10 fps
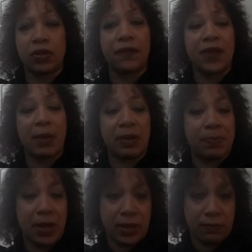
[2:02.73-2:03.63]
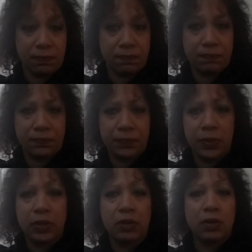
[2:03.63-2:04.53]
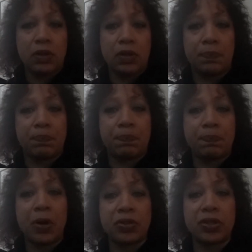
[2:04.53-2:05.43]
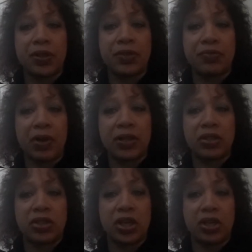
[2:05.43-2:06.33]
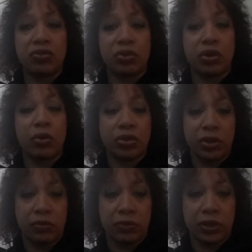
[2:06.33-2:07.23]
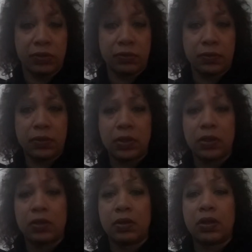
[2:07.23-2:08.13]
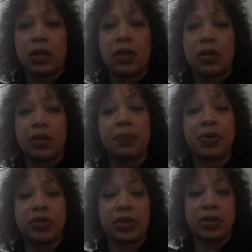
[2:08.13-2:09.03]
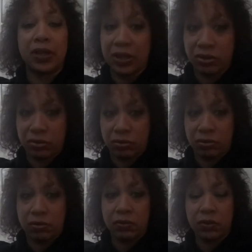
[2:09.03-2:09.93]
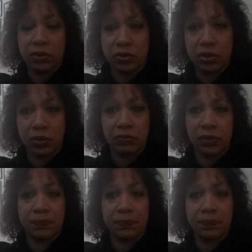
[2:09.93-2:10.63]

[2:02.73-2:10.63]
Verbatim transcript: family pet. The person threatens to injure your children the person injures your children.